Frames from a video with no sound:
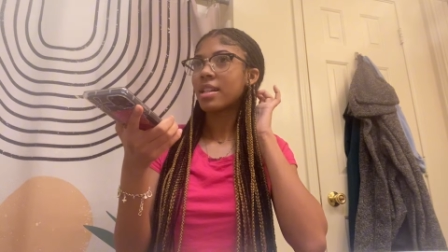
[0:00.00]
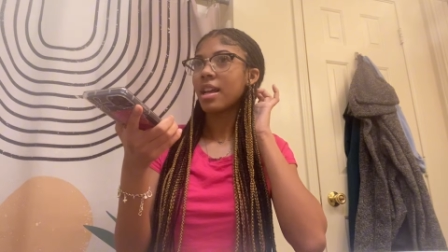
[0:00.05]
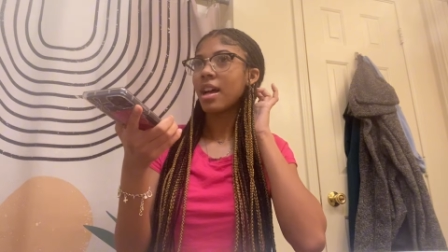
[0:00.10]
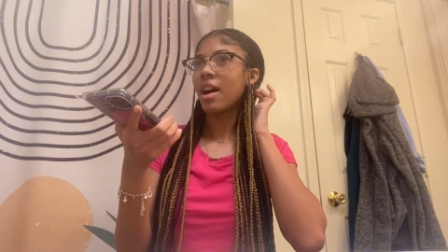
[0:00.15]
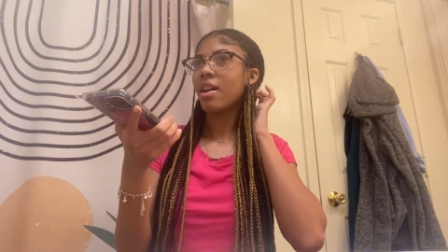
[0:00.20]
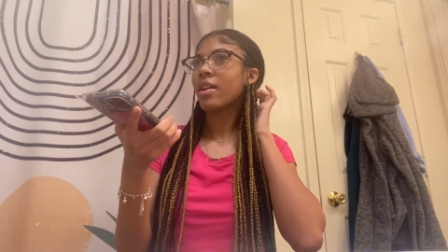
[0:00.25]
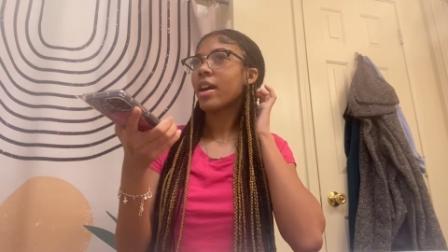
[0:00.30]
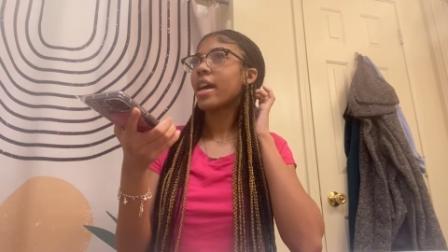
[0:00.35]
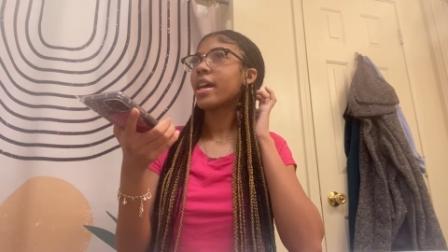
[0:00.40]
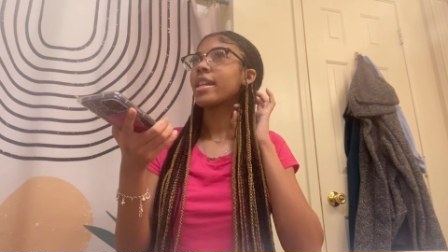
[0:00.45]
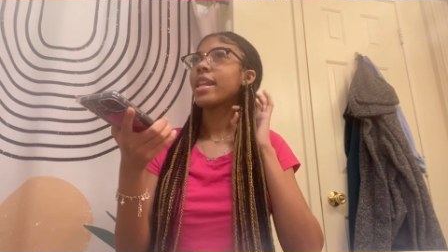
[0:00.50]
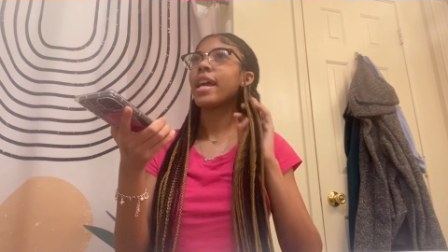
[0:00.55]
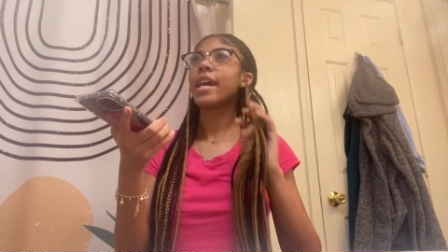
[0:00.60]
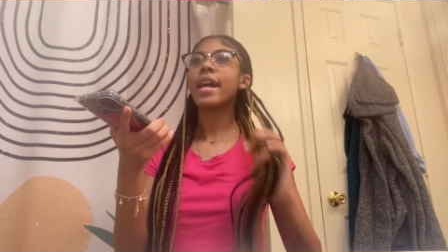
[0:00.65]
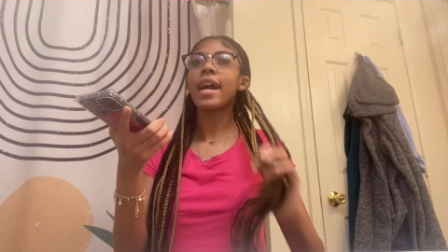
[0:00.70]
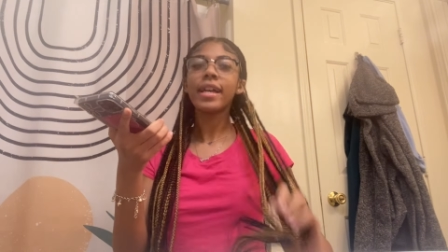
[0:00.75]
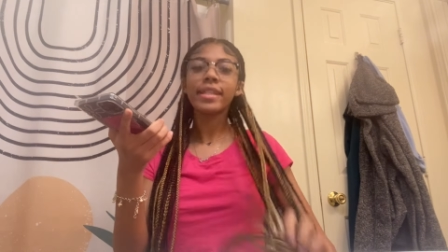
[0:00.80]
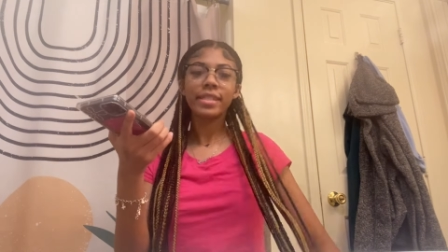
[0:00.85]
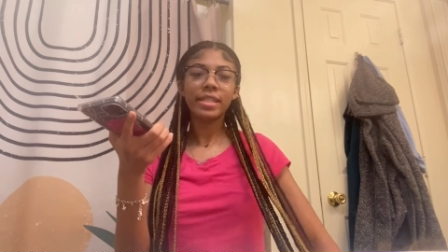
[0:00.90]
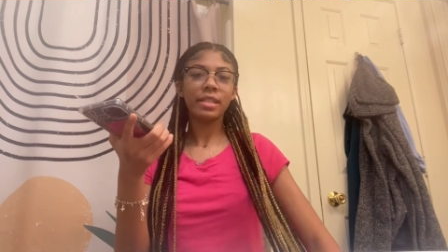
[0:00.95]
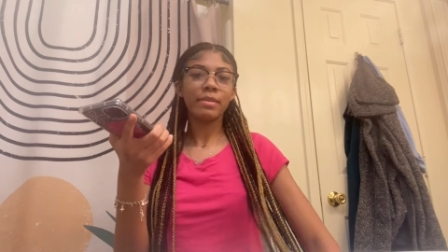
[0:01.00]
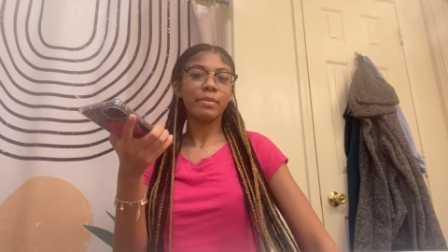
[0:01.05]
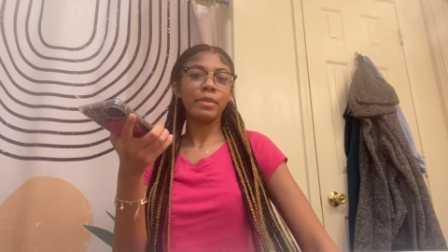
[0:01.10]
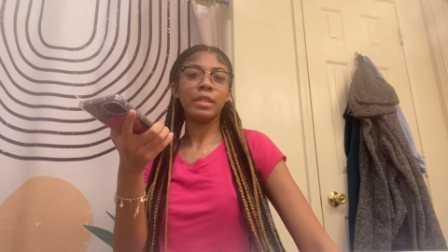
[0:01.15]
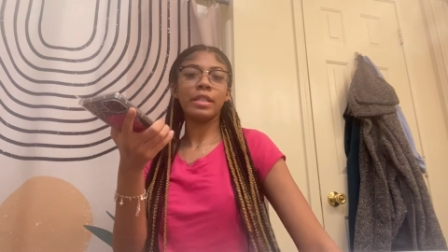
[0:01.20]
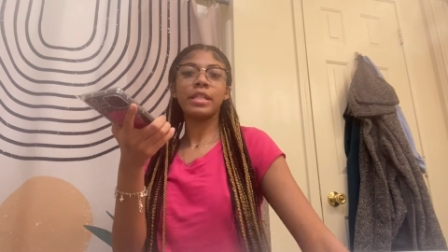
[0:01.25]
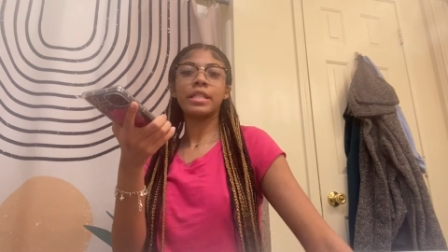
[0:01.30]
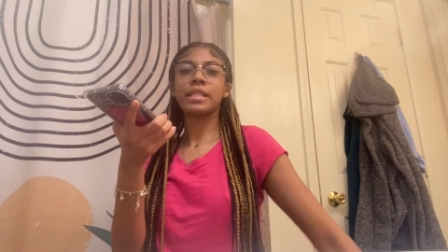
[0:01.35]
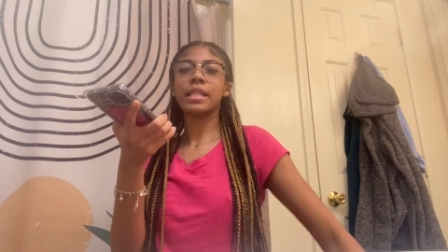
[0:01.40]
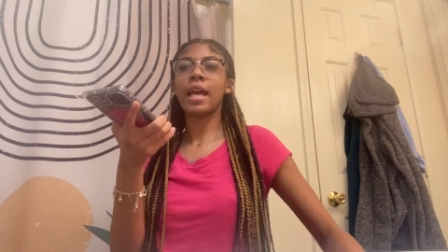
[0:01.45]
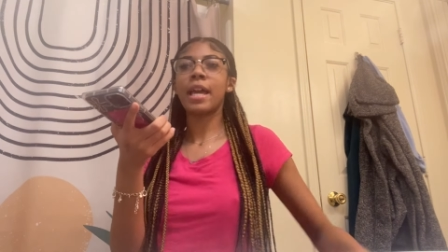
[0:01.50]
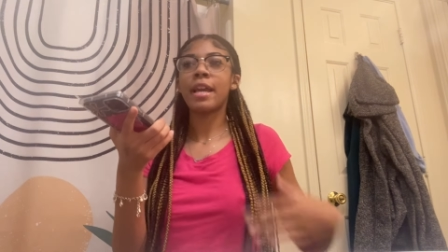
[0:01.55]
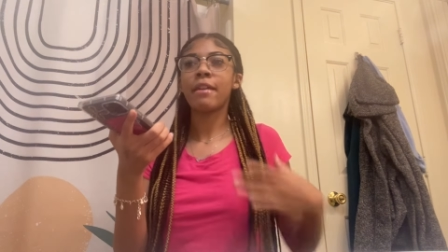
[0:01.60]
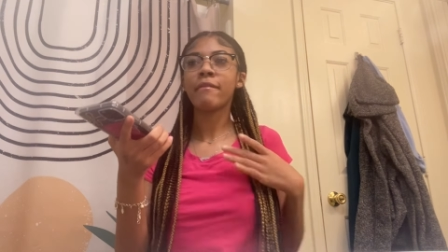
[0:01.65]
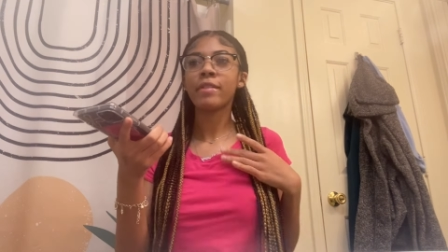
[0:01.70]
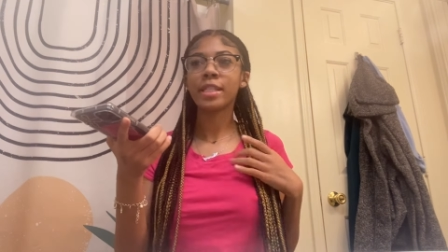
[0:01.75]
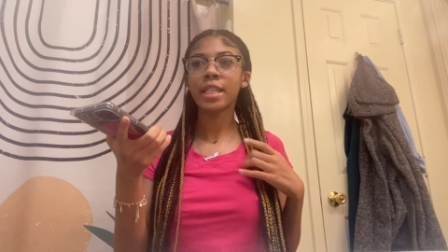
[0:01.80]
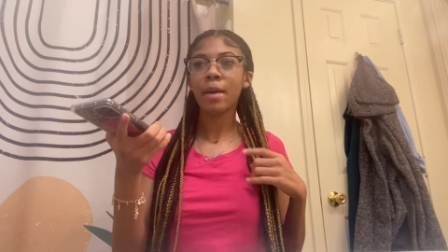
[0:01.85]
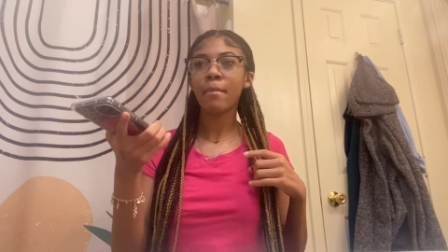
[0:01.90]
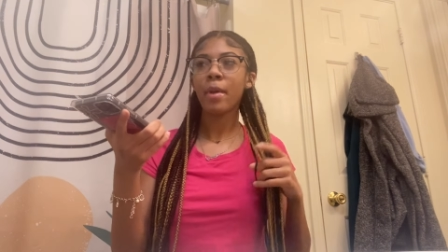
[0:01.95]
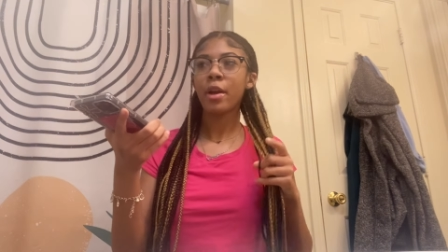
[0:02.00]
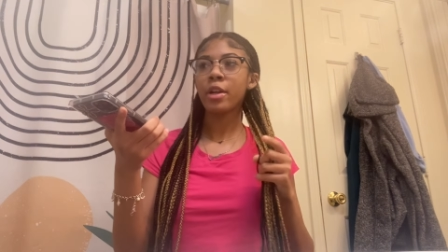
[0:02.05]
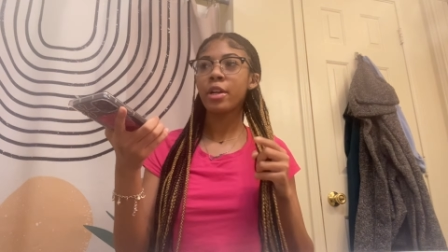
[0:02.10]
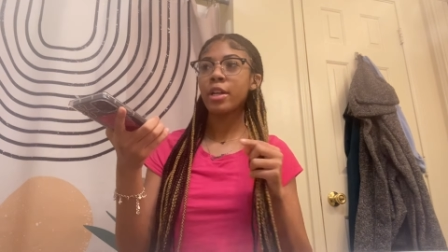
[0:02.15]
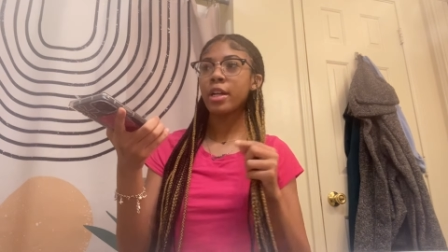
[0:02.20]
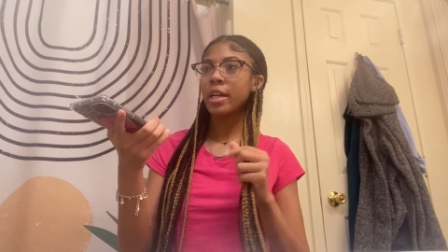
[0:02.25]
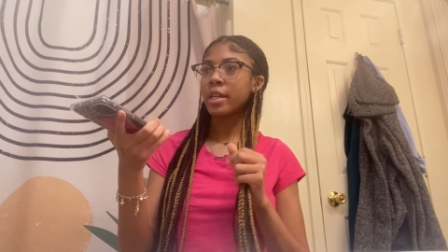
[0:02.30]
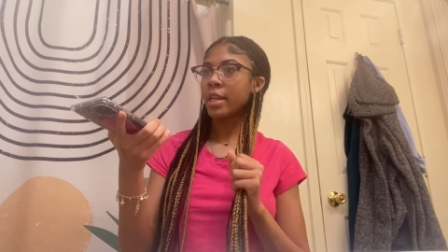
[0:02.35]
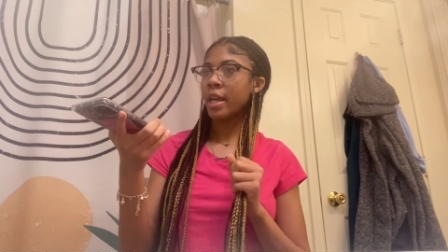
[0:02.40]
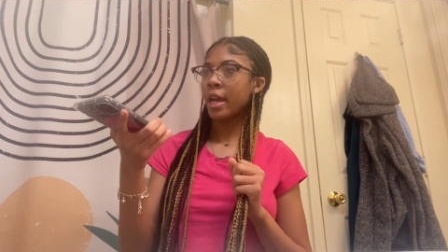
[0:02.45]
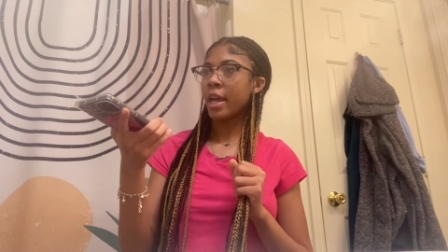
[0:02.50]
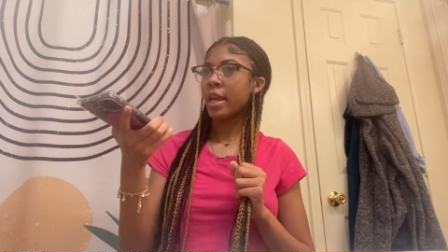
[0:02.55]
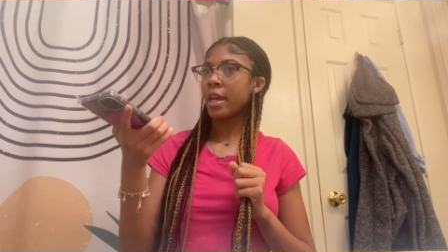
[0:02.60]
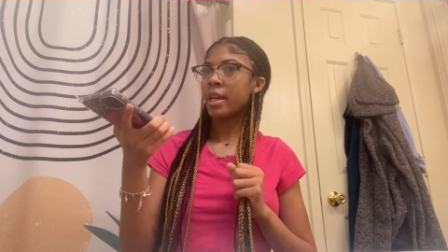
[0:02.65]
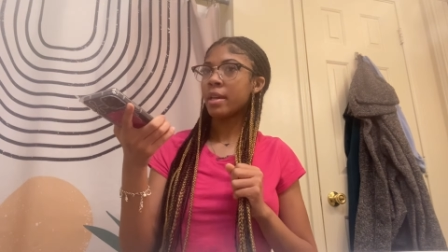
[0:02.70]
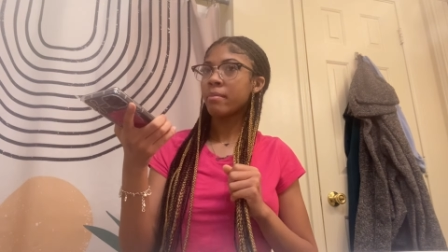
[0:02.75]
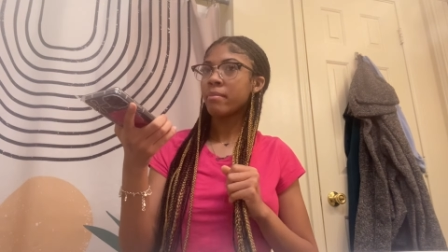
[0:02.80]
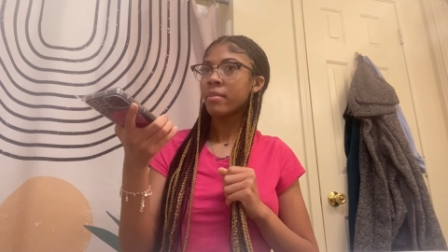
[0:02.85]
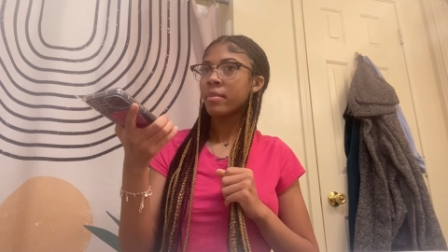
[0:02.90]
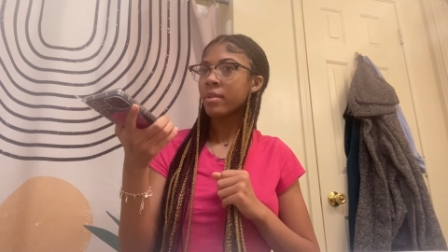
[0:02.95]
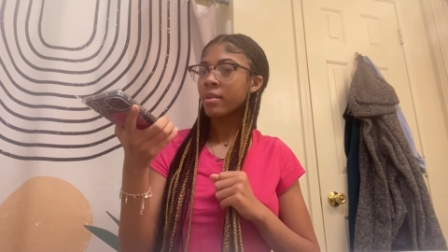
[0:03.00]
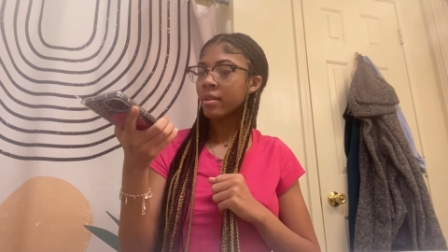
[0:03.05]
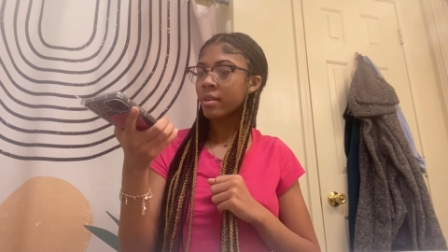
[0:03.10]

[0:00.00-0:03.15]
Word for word: Okay, they got to be because like every time I hear her name,